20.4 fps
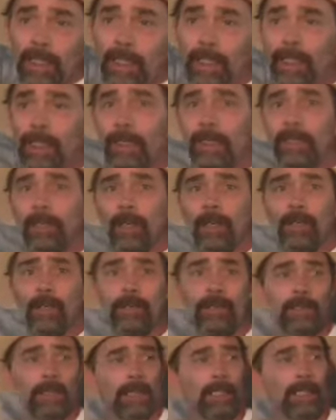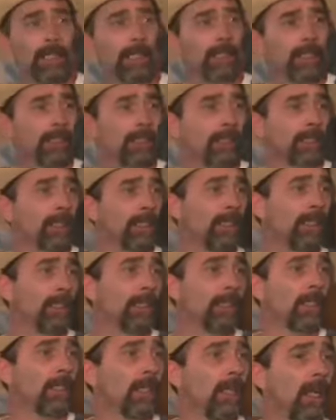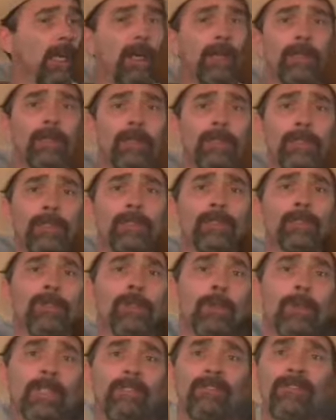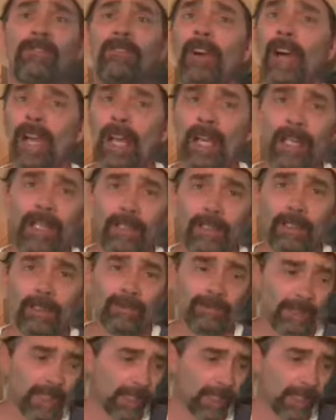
And no, it is the all-consuming fire of